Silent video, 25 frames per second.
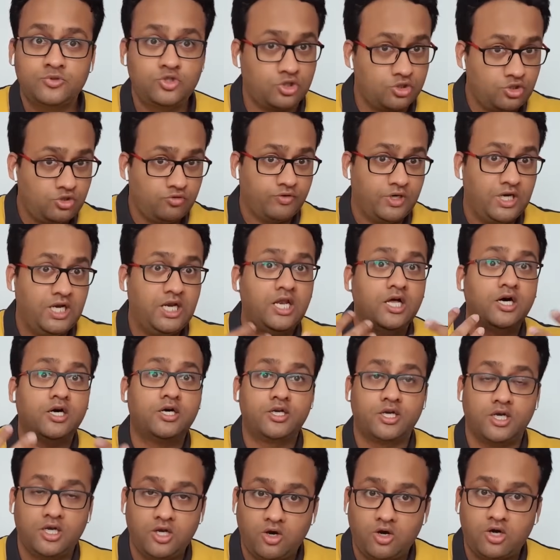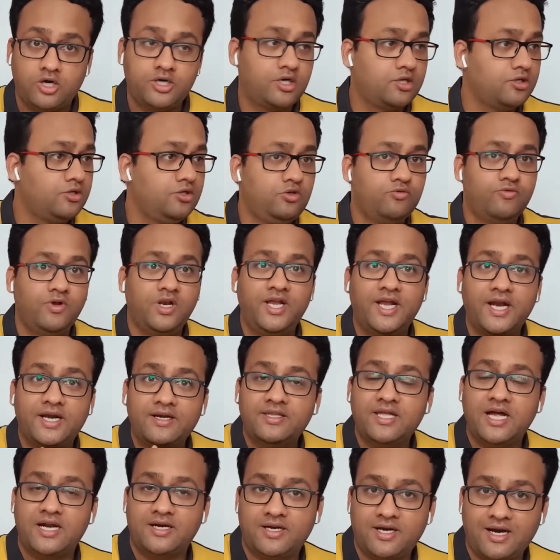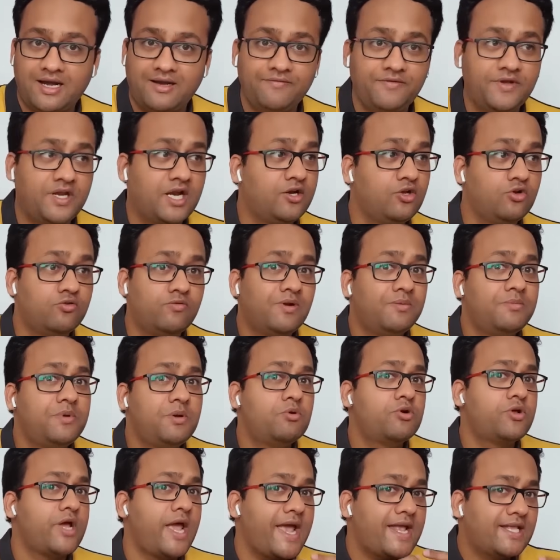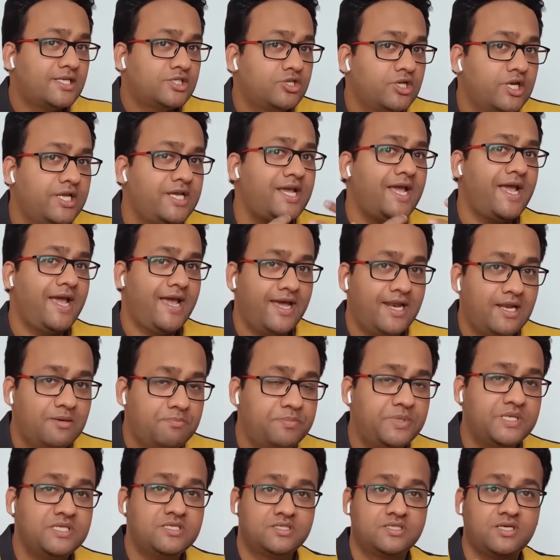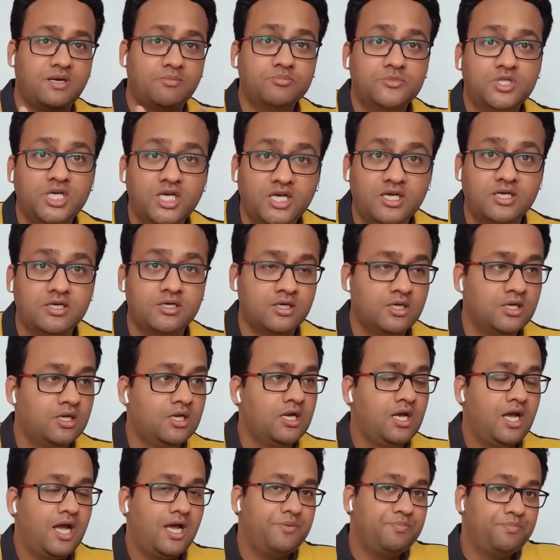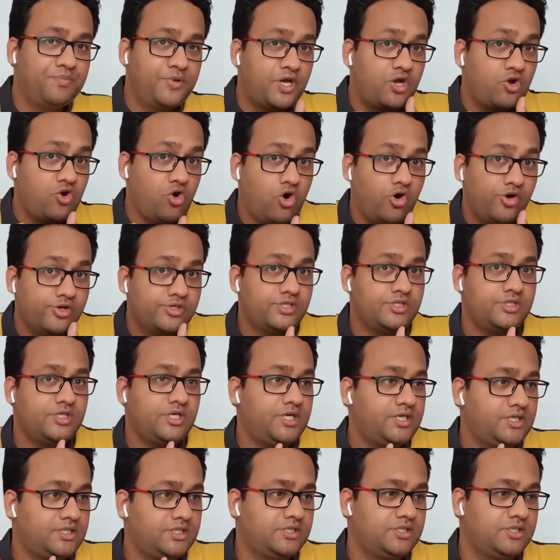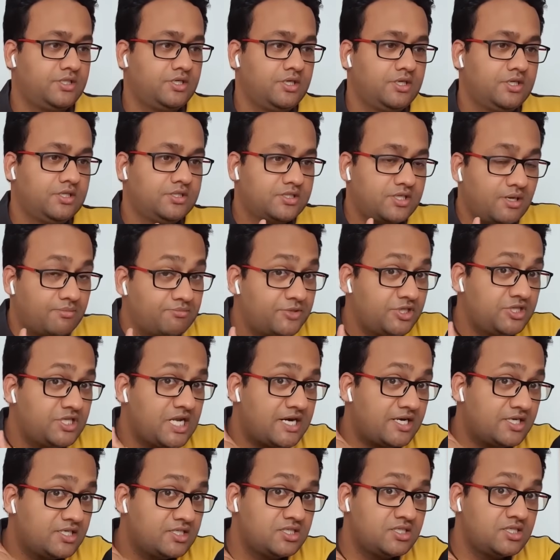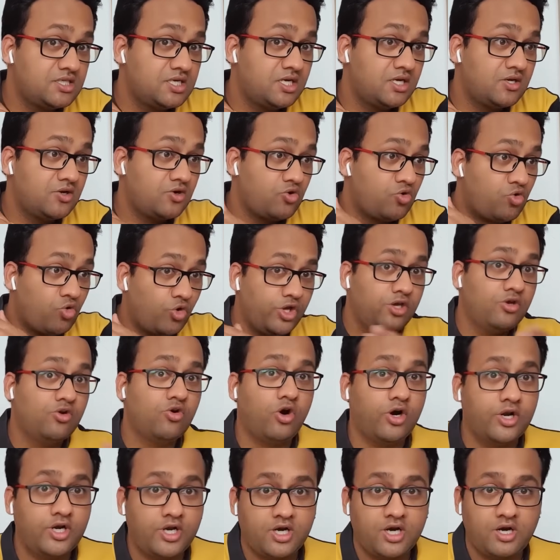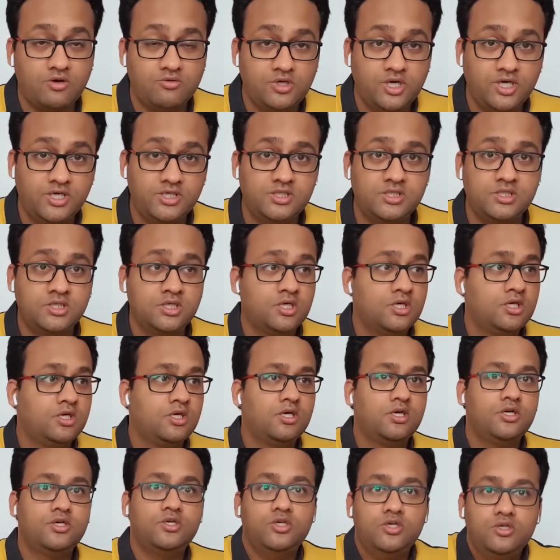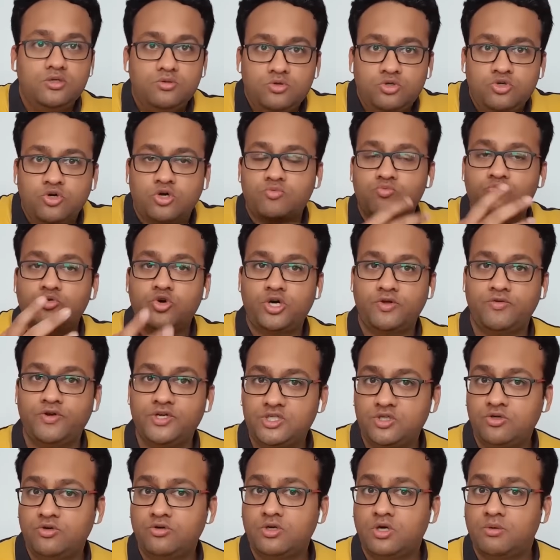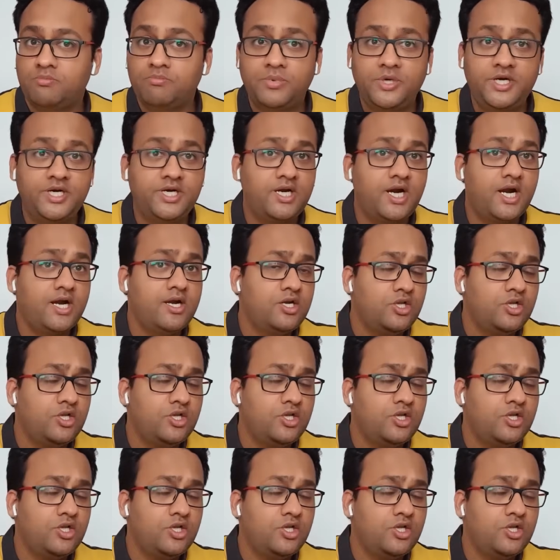So you will learn a lot, you will get that traffic, and you will be able to actually help in something. And because it's something that is going on around us, your motivation to complete it